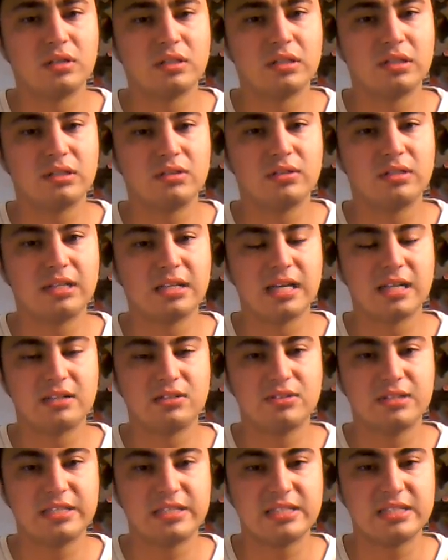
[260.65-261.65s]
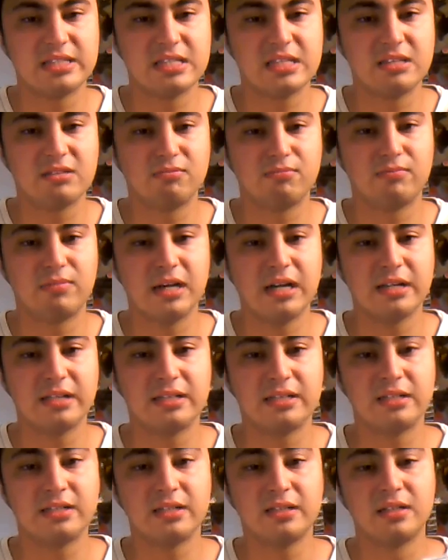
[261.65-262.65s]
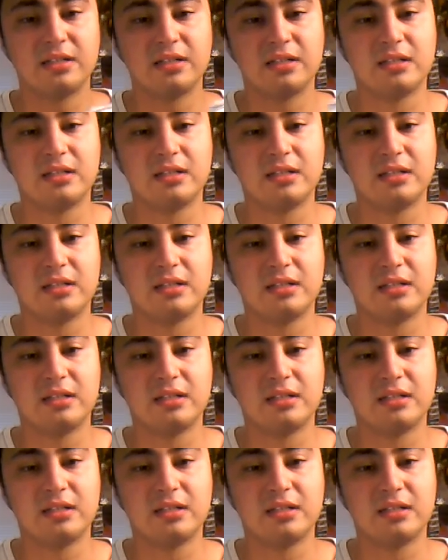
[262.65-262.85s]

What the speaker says: You can actually see writing.